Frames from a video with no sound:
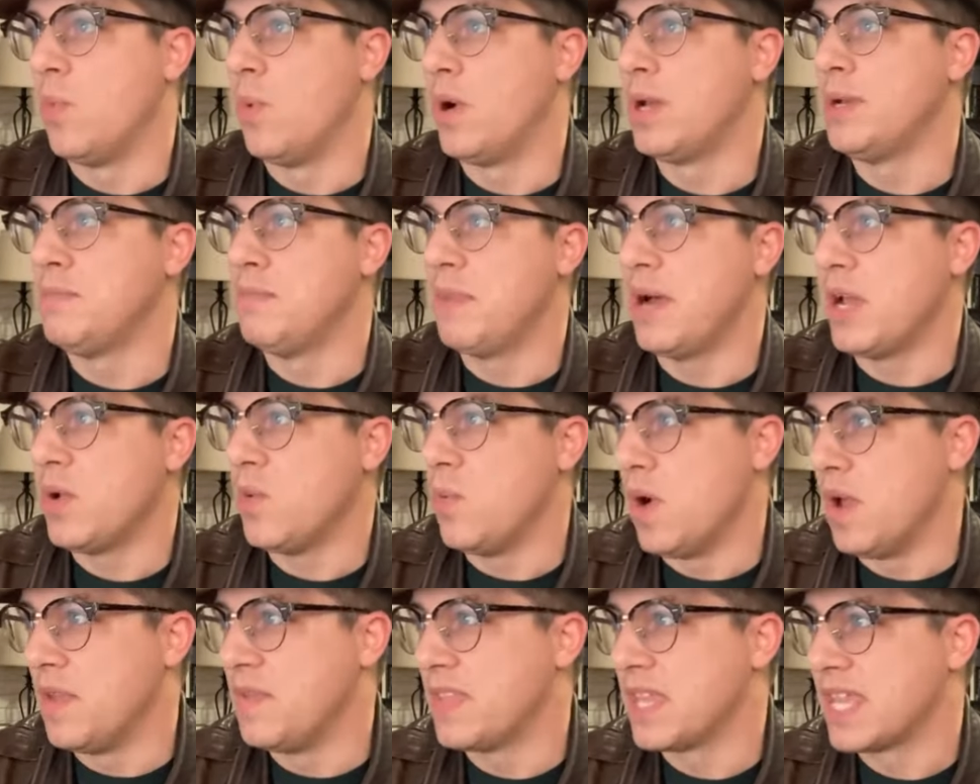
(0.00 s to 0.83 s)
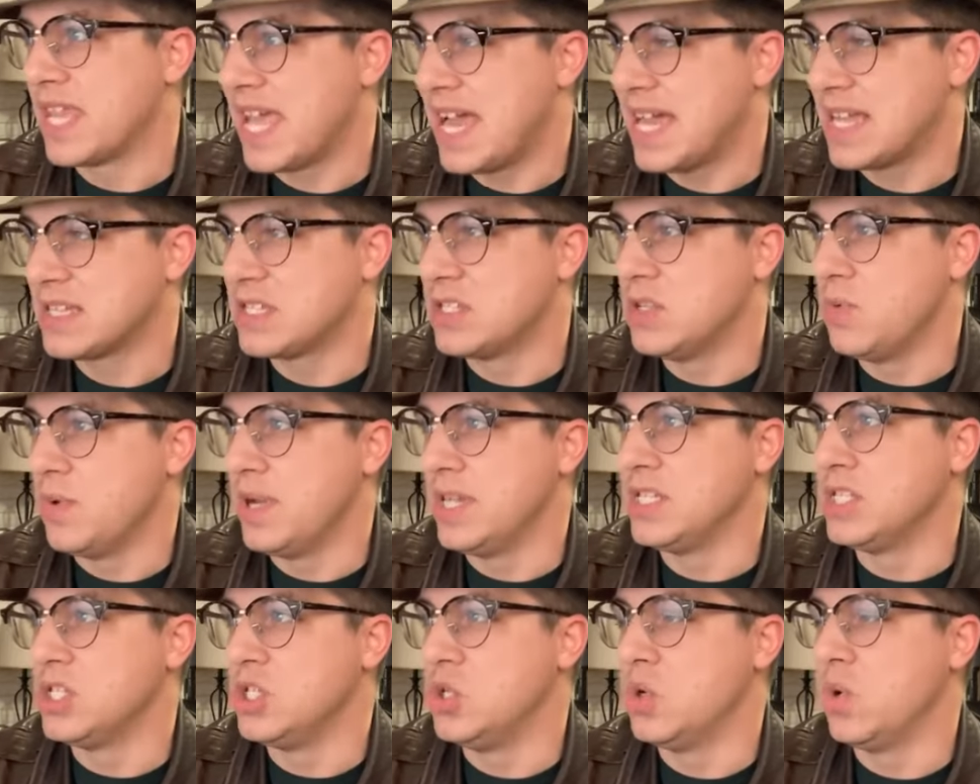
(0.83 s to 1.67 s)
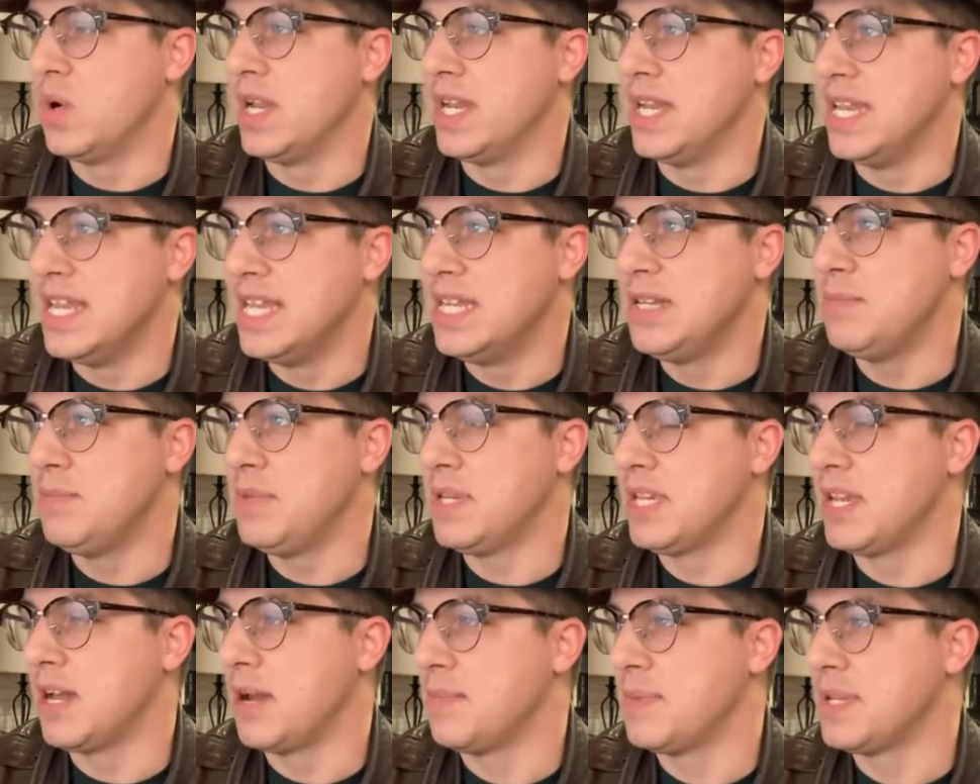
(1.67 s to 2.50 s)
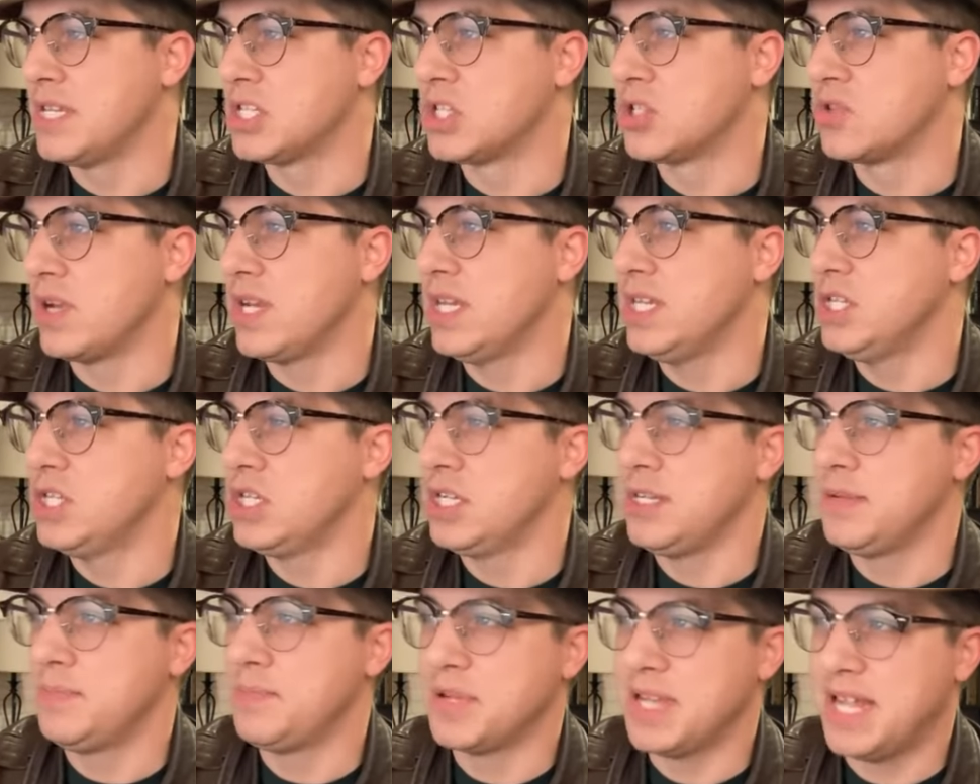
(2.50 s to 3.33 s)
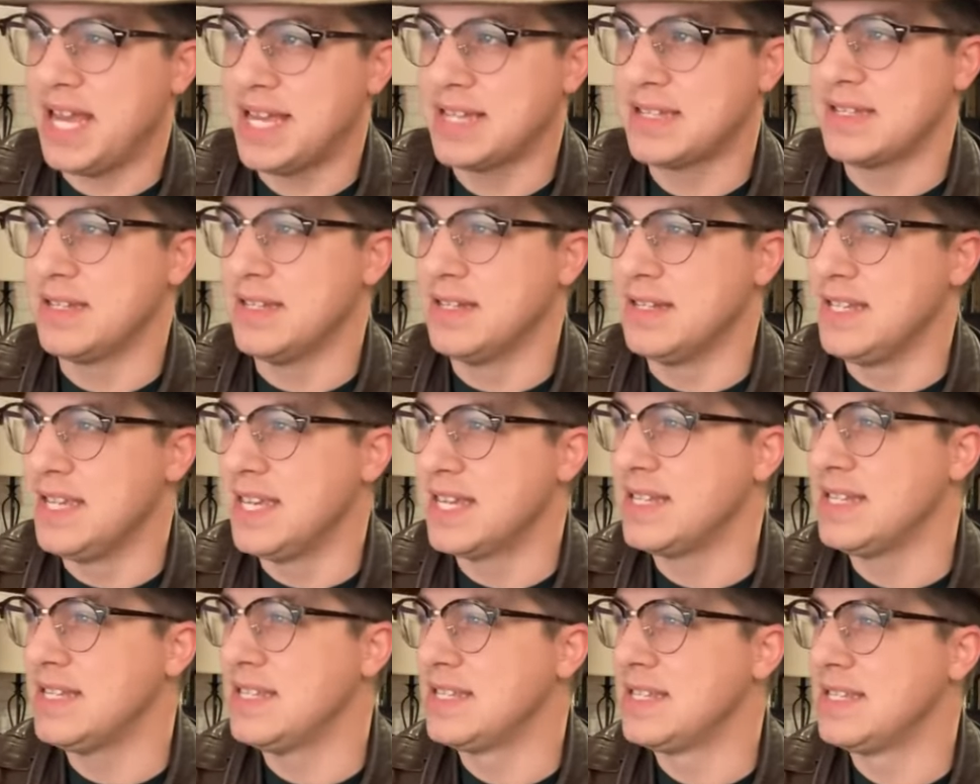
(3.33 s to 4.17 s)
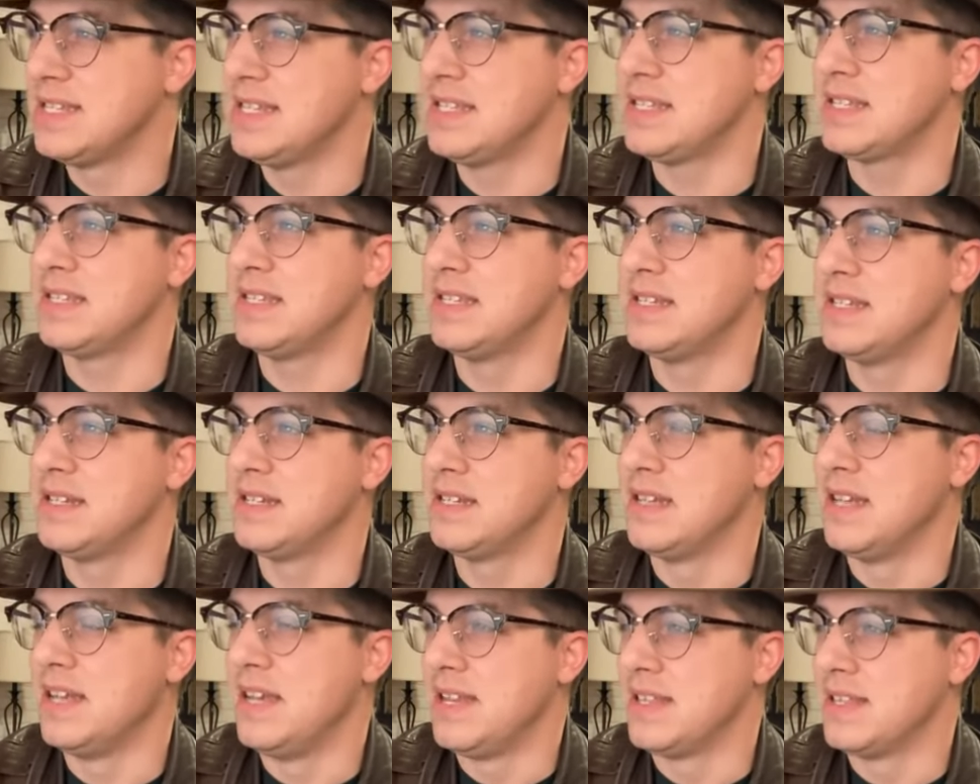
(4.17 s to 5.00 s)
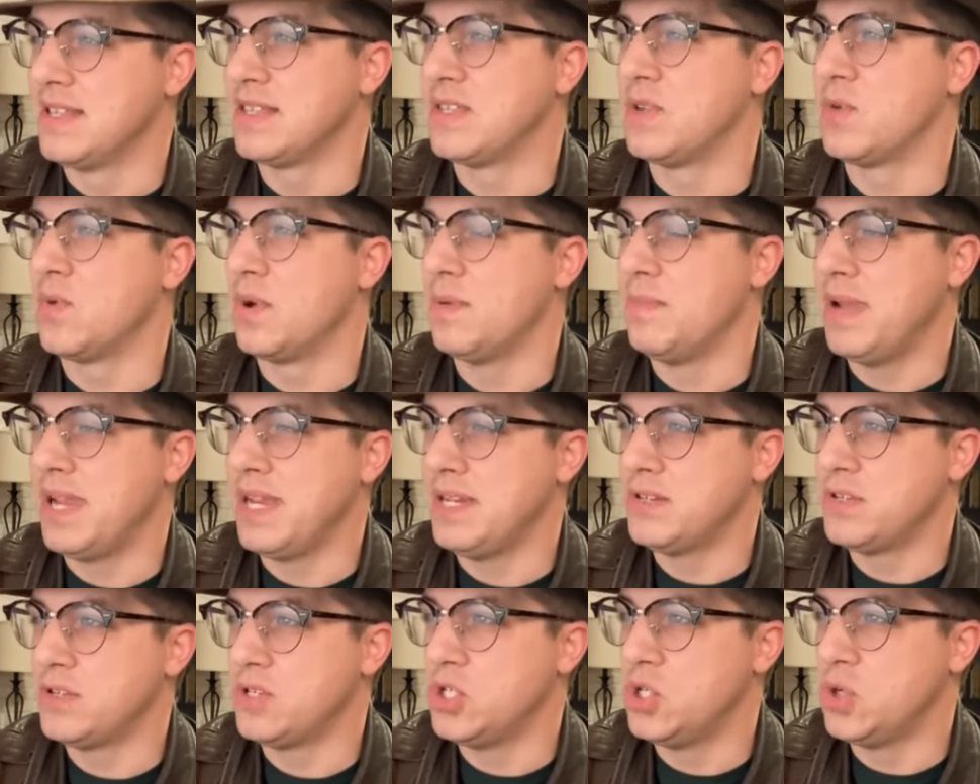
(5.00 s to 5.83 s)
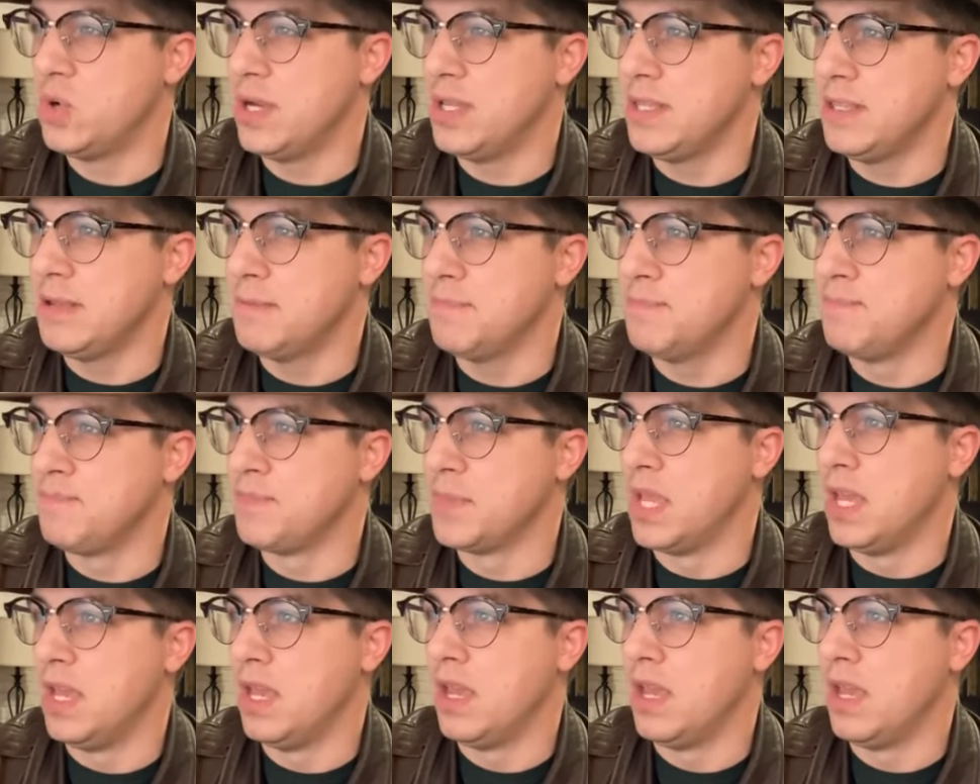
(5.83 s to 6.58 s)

One by one, the castaways join in, becoming strangely placid, yet insistent that the remainder join them.